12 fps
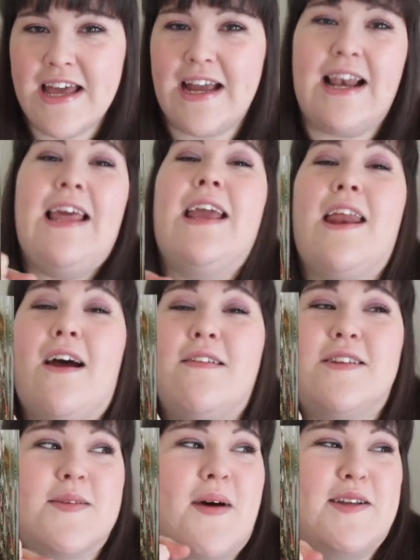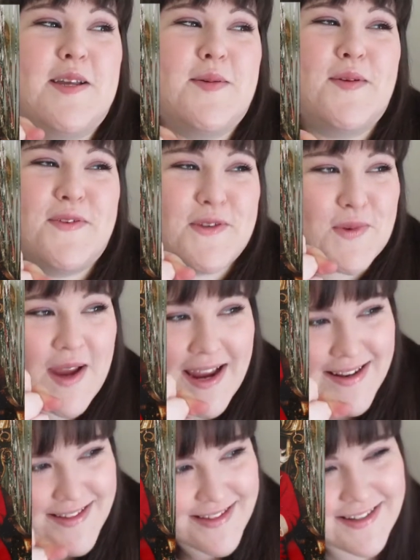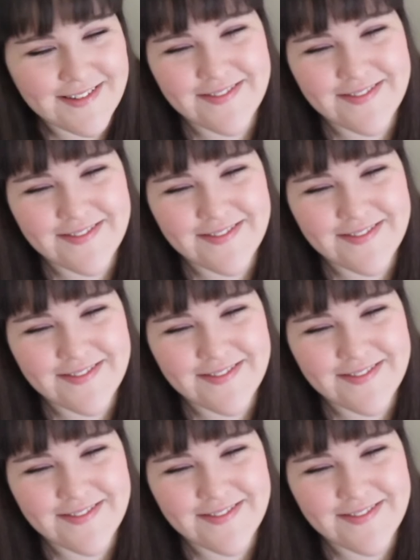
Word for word: clinging onto my tub of sweets